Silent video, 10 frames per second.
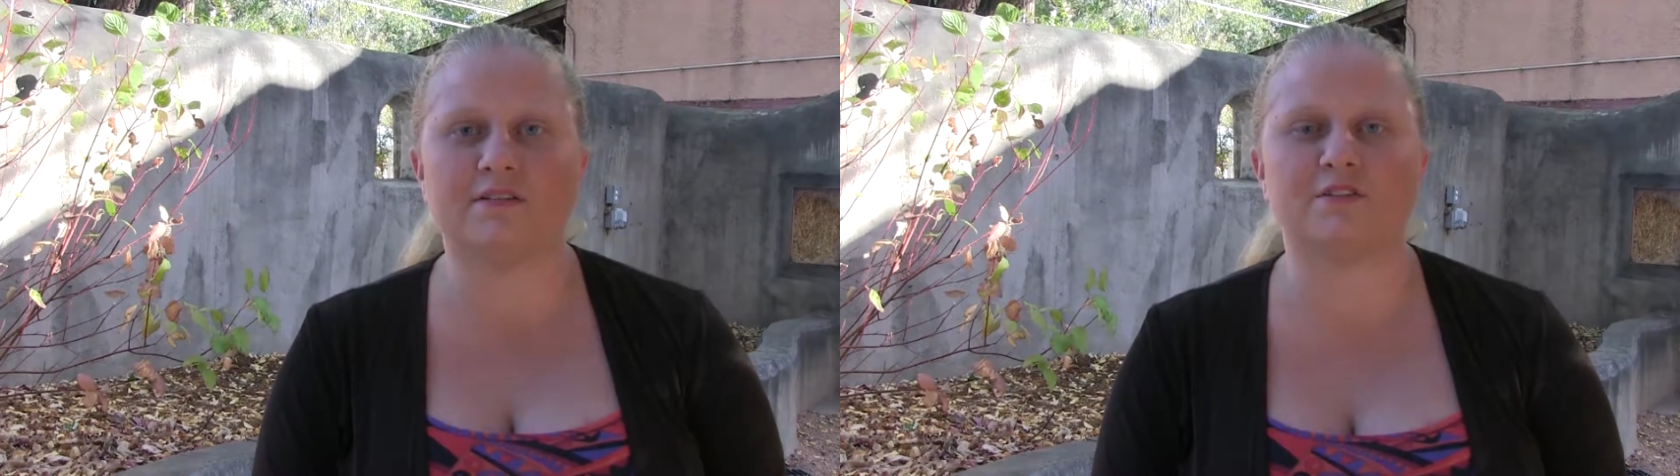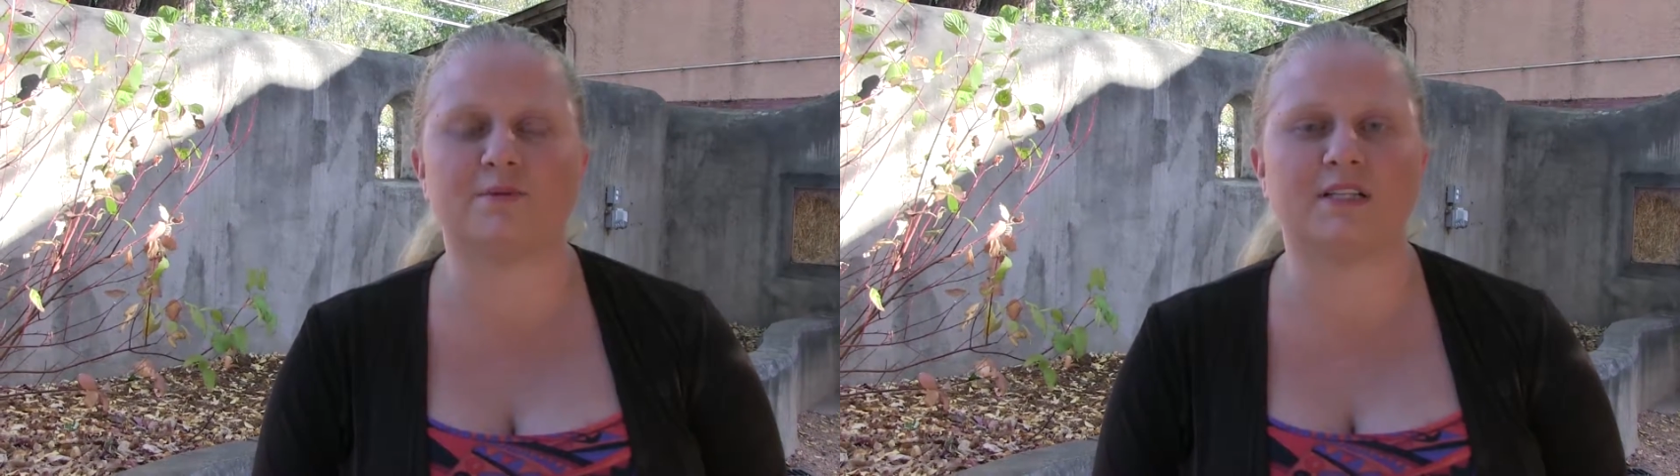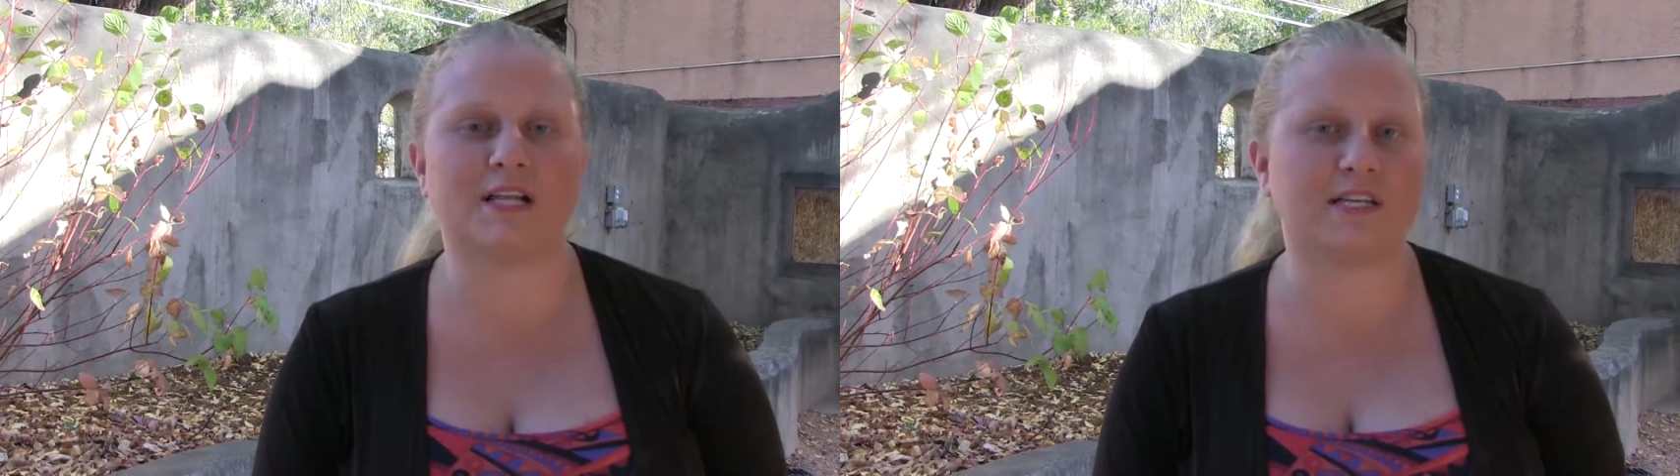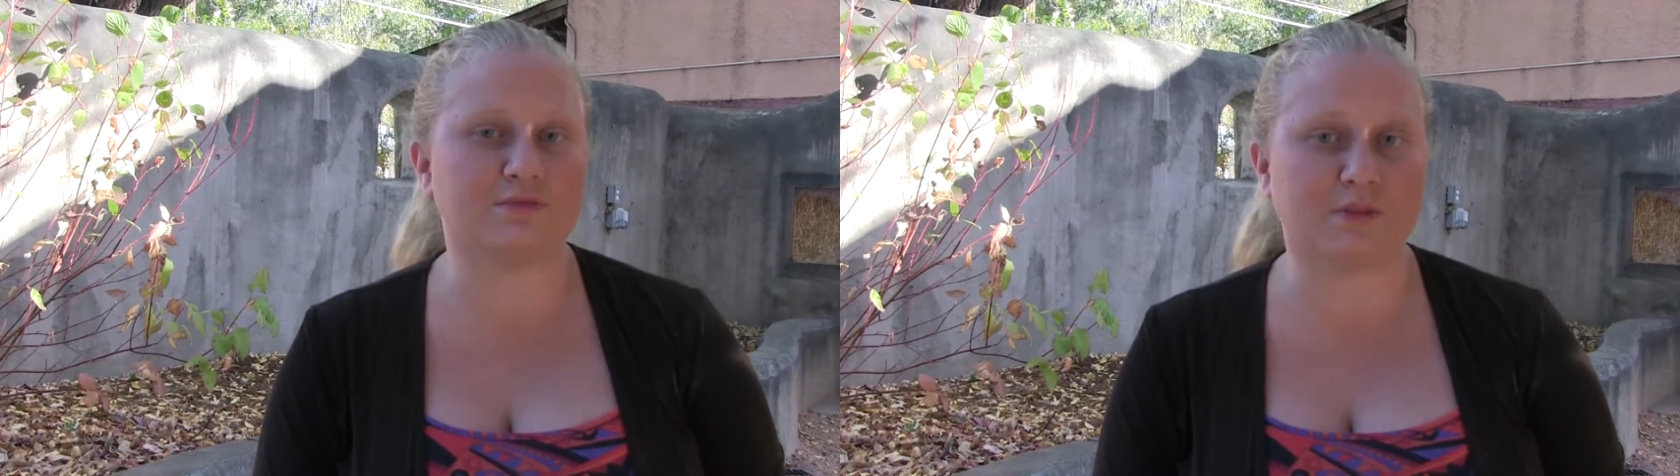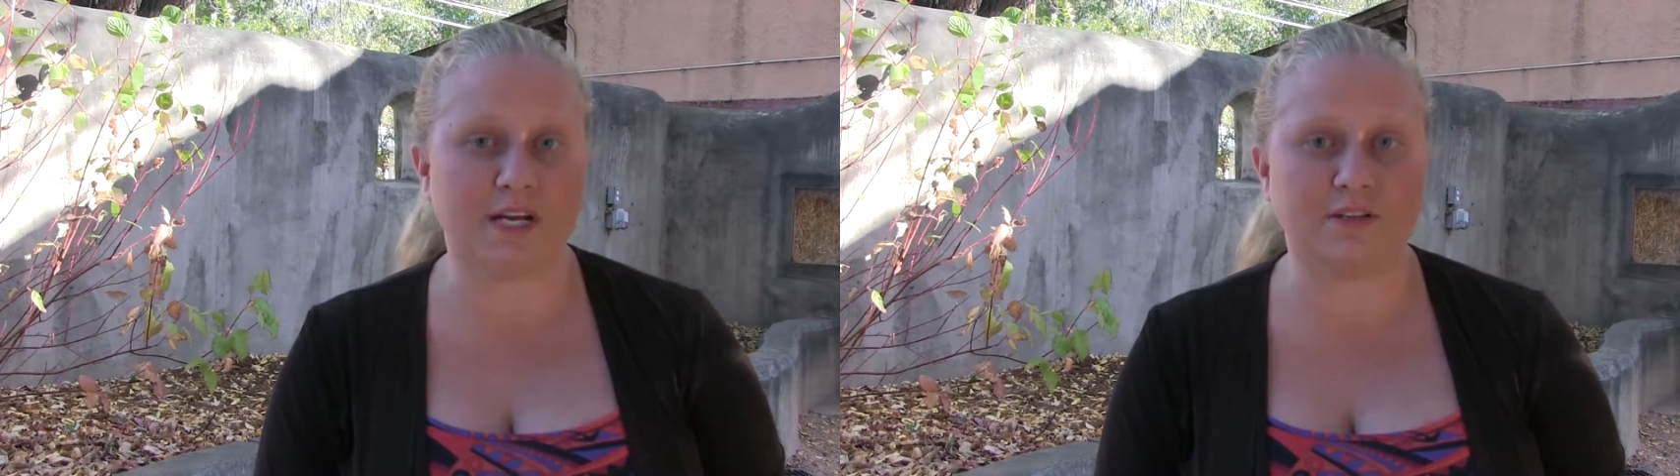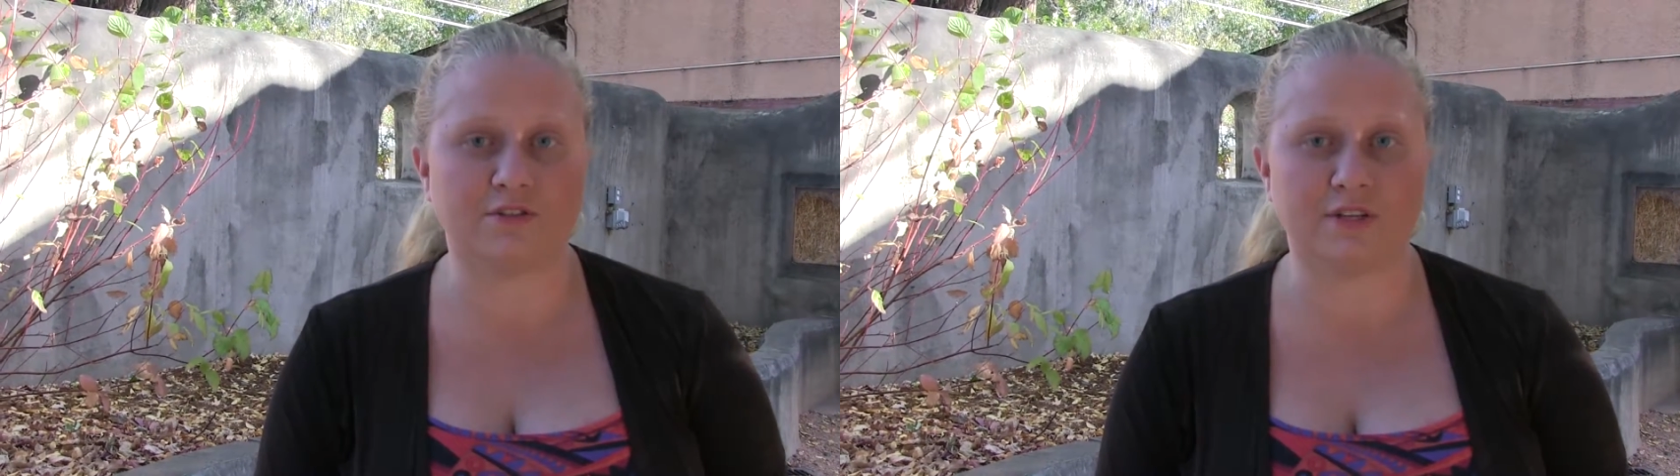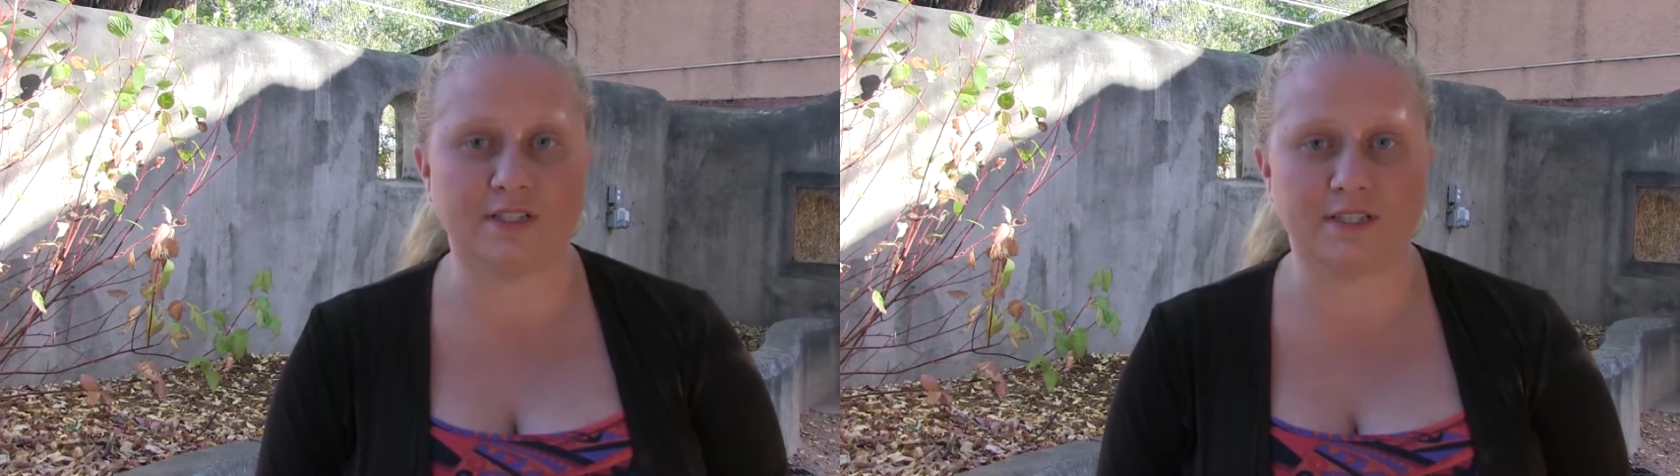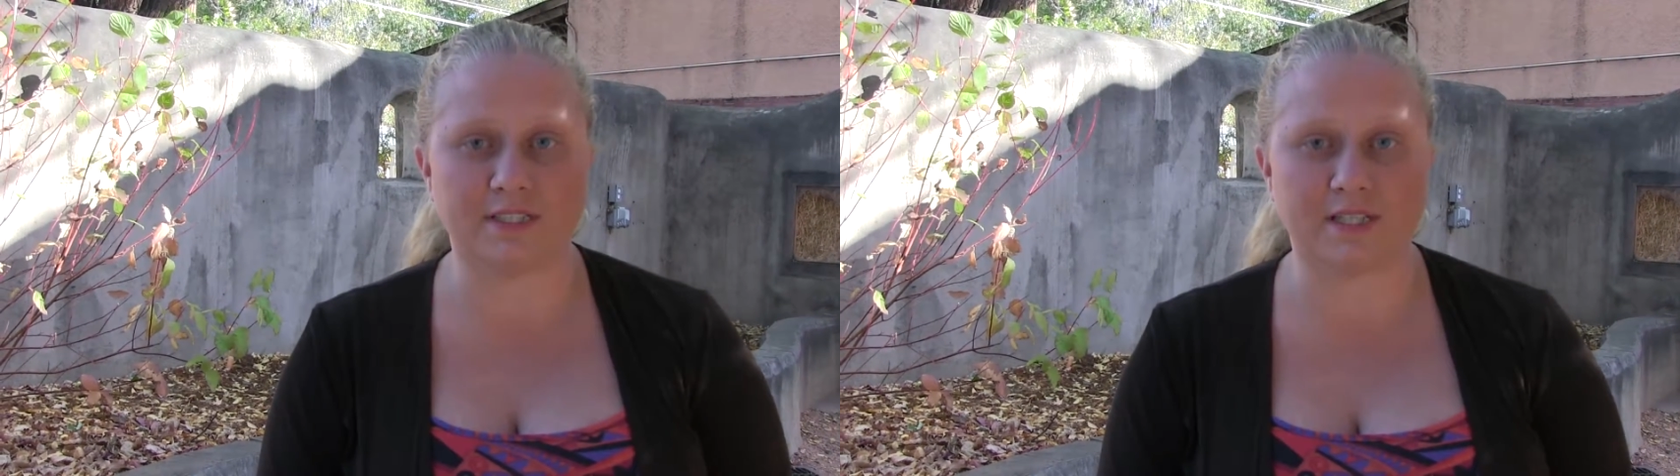There's been less rain
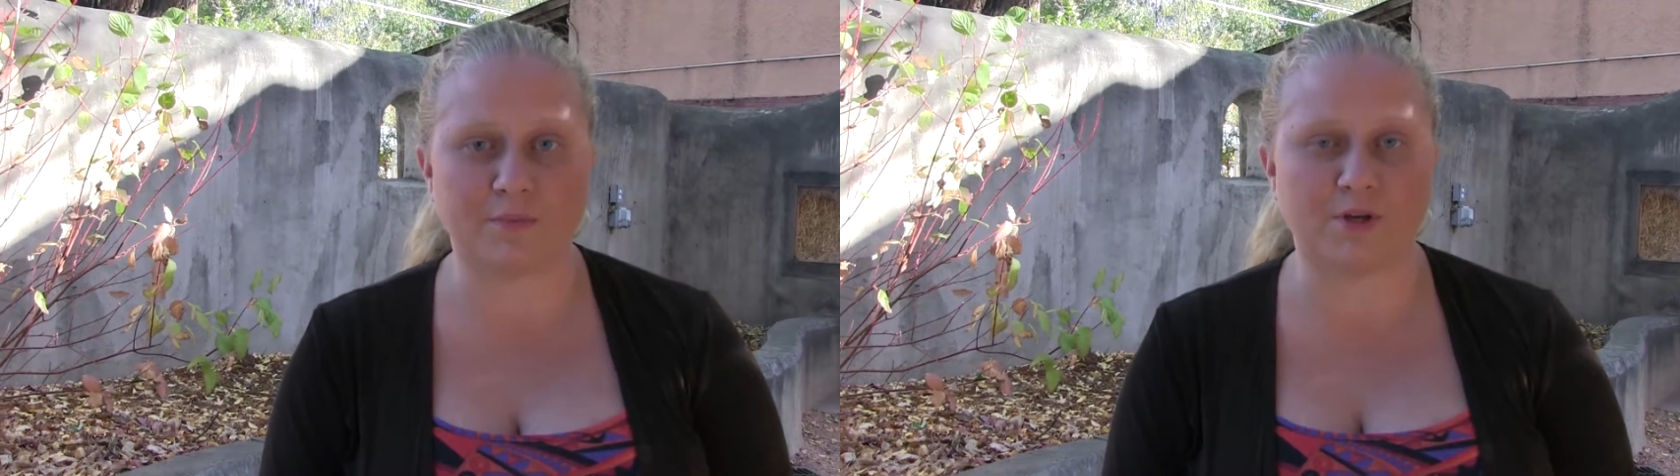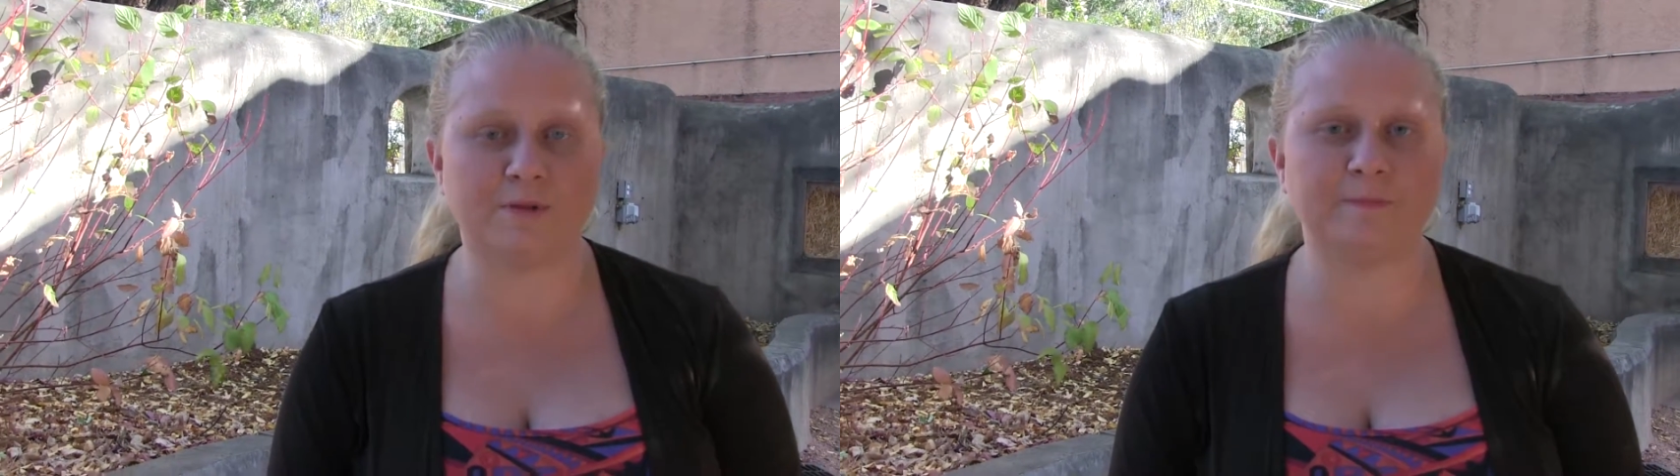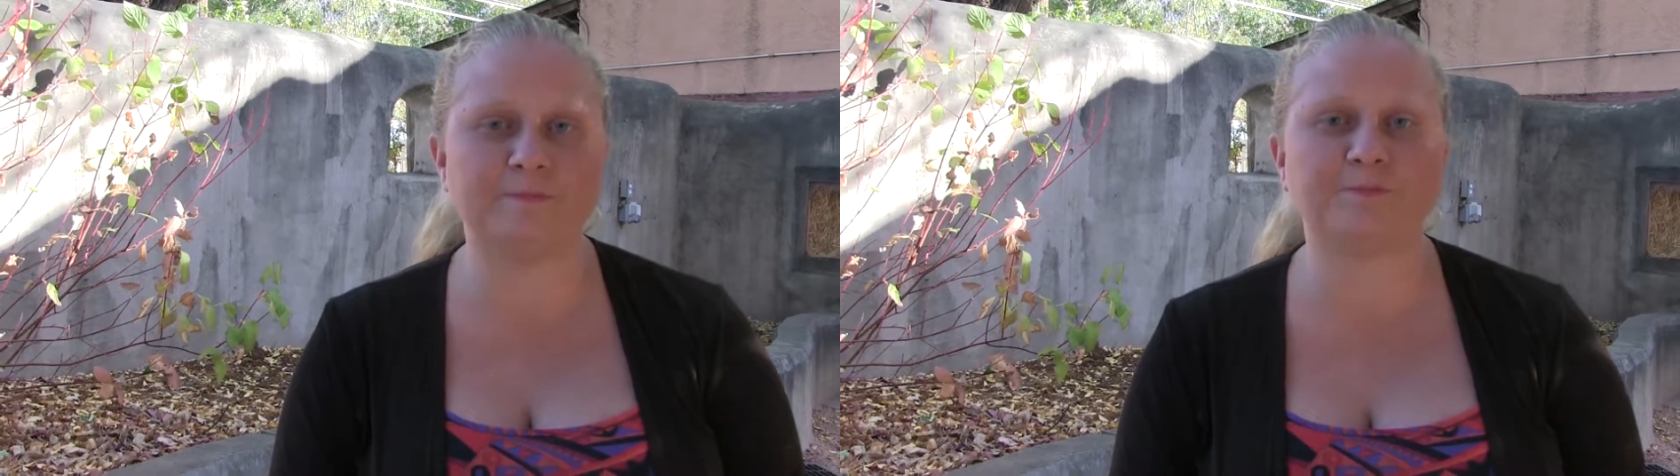during the summer,